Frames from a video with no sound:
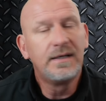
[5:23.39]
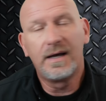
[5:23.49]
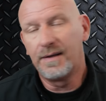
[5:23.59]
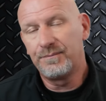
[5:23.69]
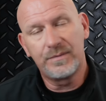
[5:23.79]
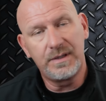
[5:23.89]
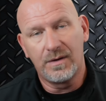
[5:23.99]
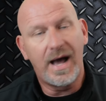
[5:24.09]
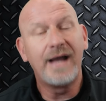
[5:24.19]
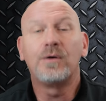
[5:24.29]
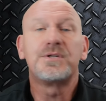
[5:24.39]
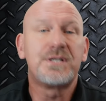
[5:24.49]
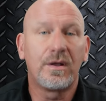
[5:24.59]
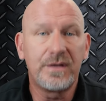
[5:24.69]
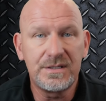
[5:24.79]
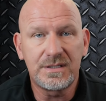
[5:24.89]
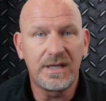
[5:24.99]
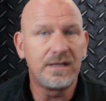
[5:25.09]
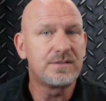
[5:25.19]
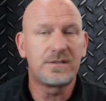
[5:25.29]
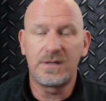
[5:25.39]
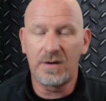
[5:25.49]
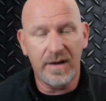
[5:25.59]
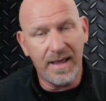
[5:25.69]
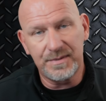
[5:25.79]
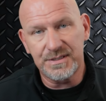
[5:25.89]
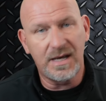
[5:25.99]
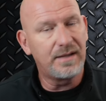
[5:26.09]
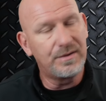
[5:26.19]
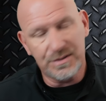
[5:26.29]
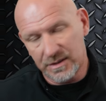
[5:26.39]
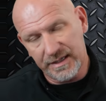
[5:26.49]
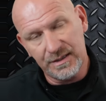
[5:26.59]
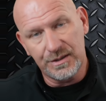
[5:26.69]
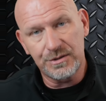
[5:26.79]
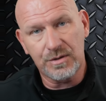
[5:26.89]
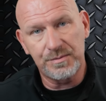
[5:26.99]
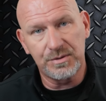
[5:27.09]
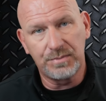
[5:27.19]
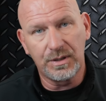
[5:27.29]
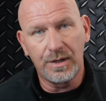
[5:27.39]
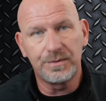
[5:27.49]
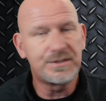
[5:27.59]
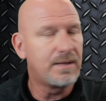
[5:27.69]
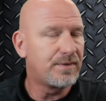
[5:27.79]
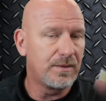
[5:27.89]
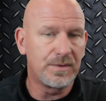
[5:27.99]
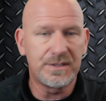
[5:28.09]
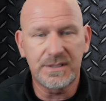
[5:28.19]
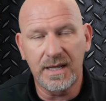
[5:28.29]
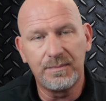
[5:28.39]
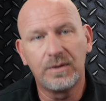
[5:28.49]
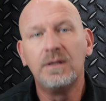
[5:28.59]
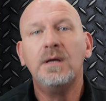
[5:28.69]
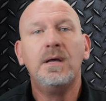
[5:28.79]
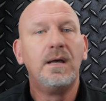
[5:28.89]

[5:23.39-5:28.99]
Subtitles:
I don't sell these things. They're on Amazon. There's a link in the description below. Same thing with the stable.